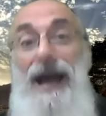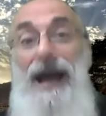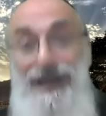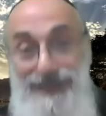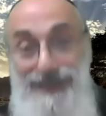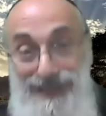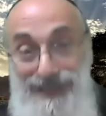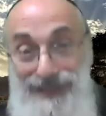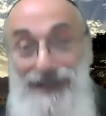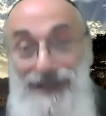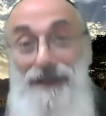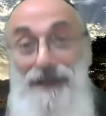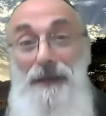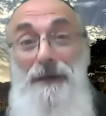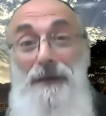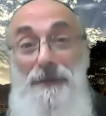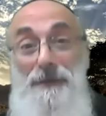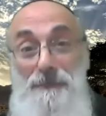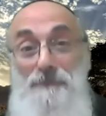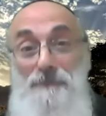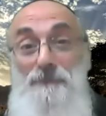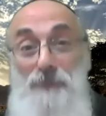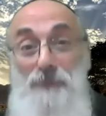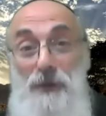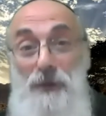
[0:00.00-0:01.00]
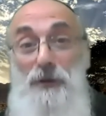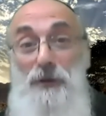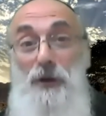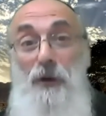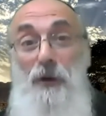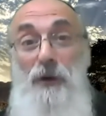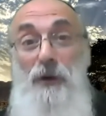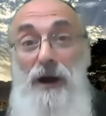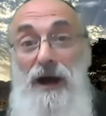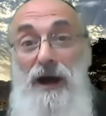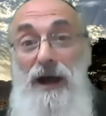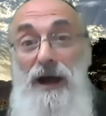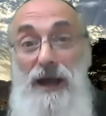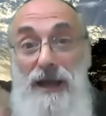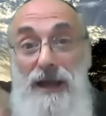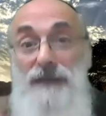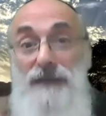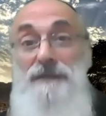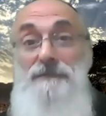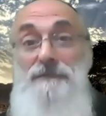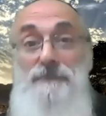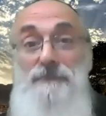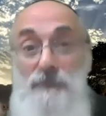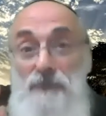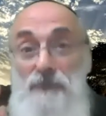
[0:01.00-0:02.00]
a, a
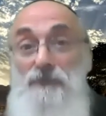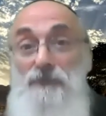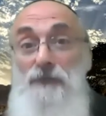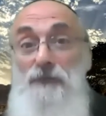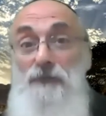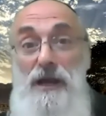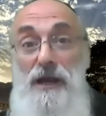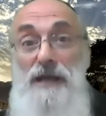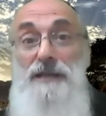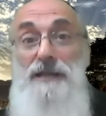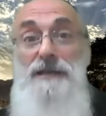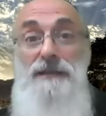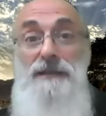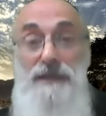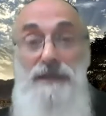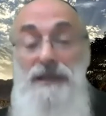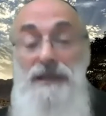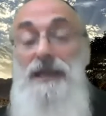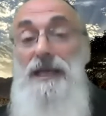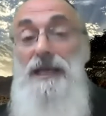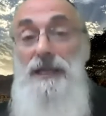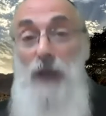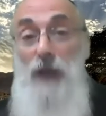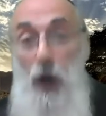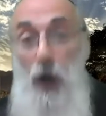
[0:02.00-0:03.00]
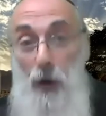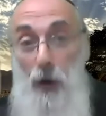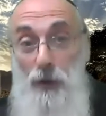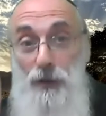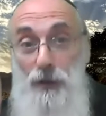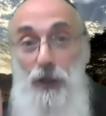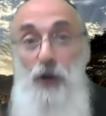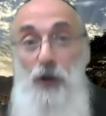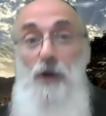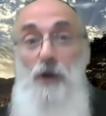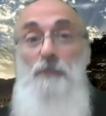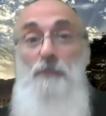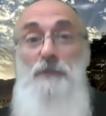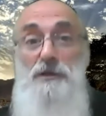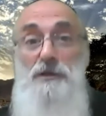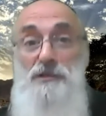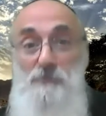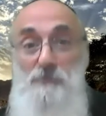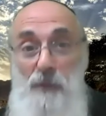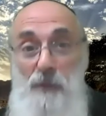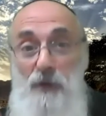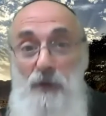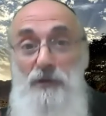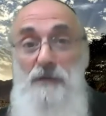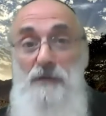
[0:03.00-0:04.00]
Noahide friend in Oklahoma
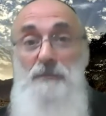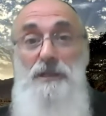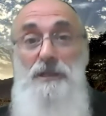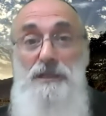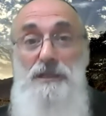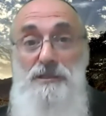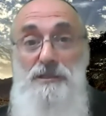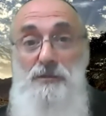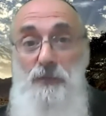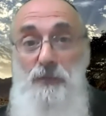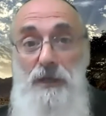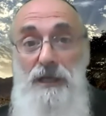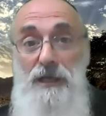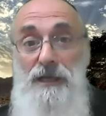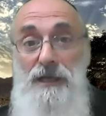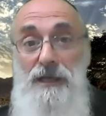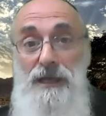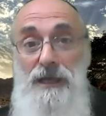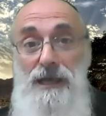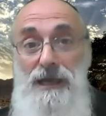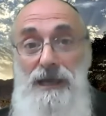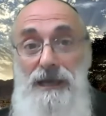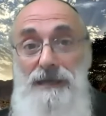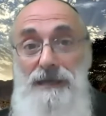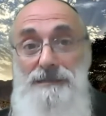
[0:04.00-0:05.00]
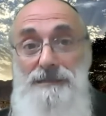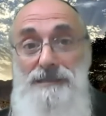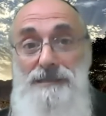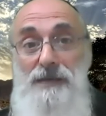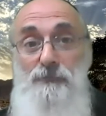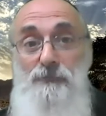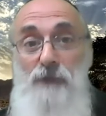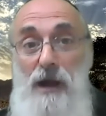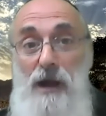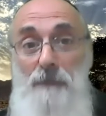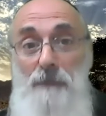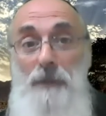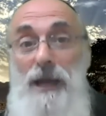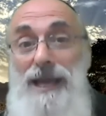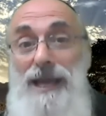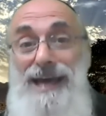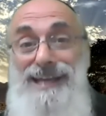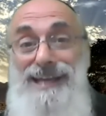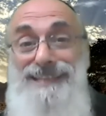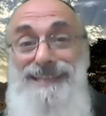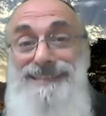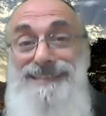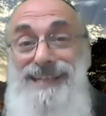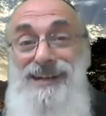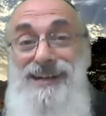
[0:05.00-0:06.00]
spoke to me this week. He said, Rabbi, I
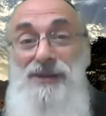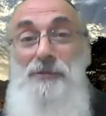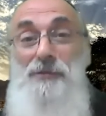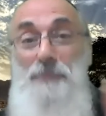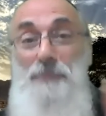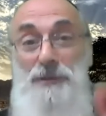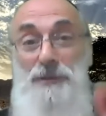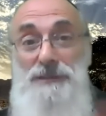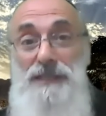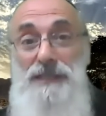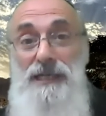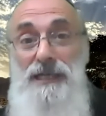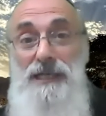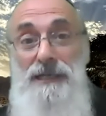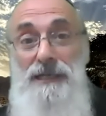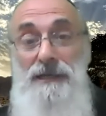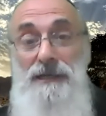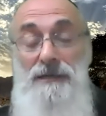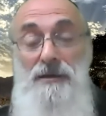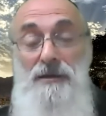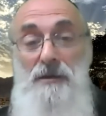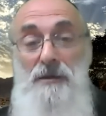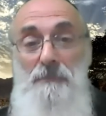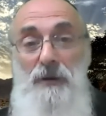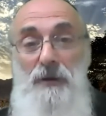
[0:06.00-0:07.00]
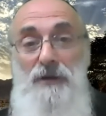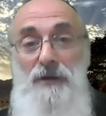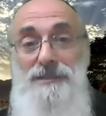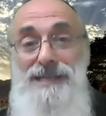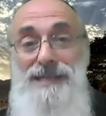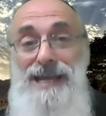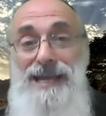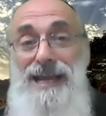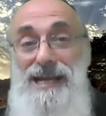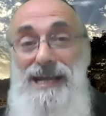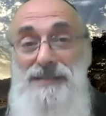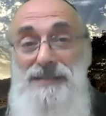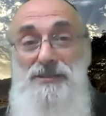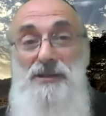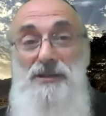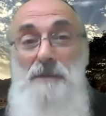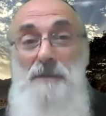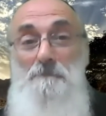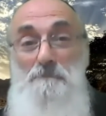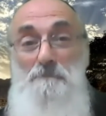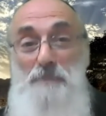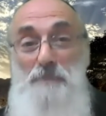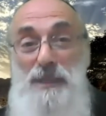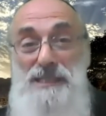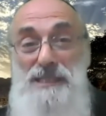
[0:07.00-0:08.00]
had a terrible day because I answered a
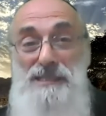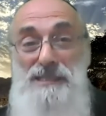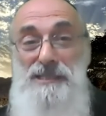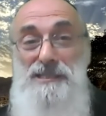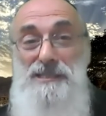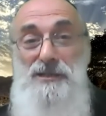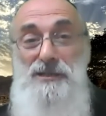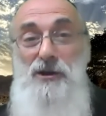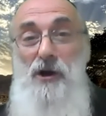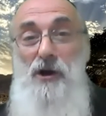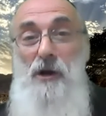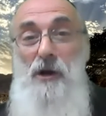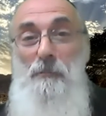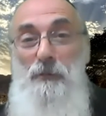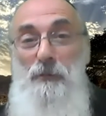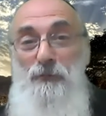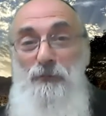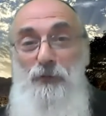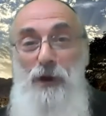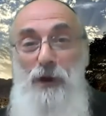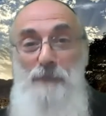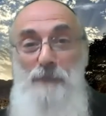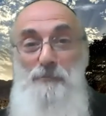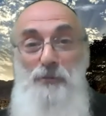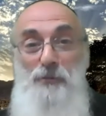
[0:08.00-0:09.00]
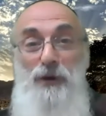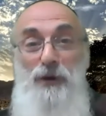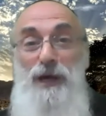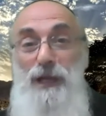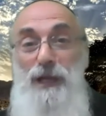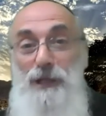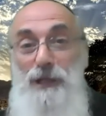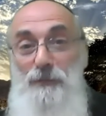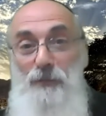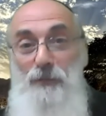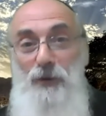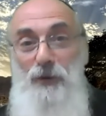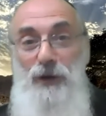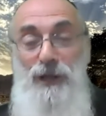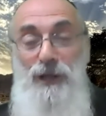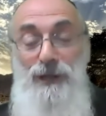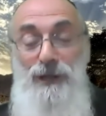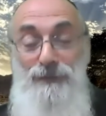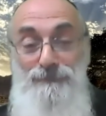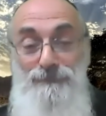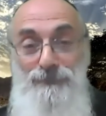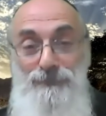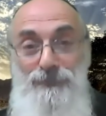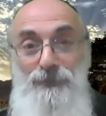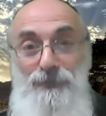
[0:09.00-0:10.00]
business call before I prayed in the
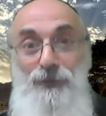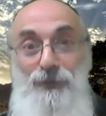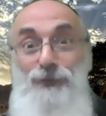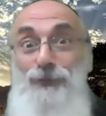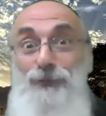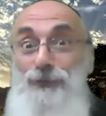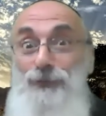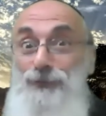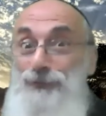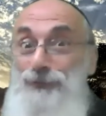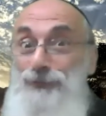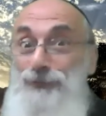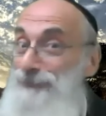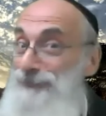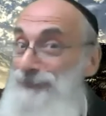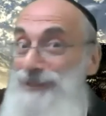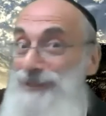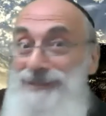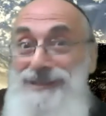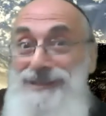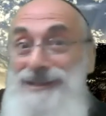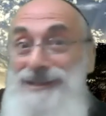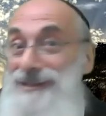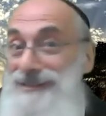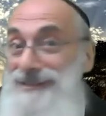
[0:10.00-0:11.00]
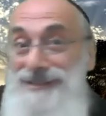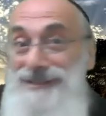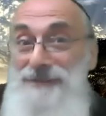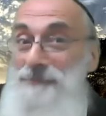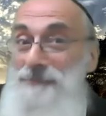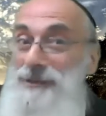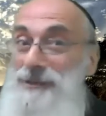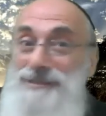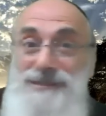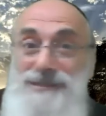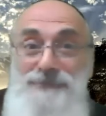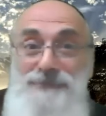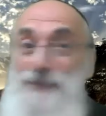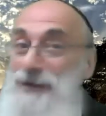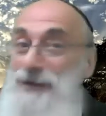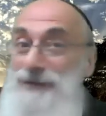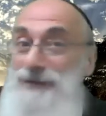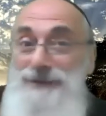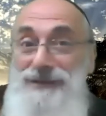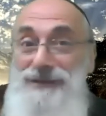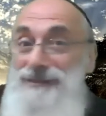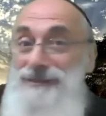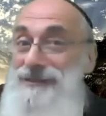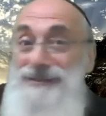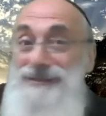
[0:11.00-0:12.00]
morning. Ooh. Rabbi said, well,
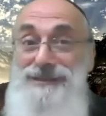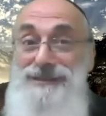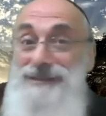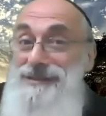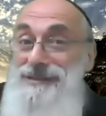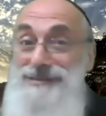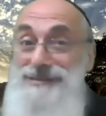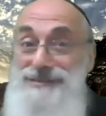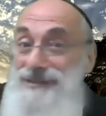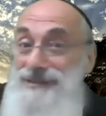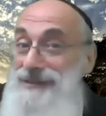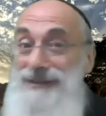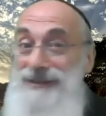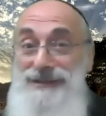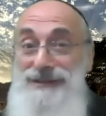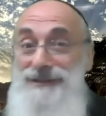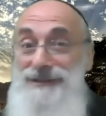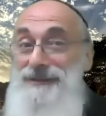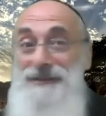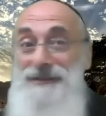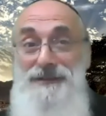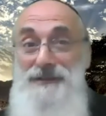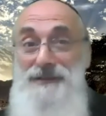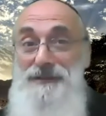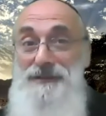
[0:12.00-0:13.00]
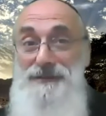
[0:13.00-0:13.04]
that, that, that's a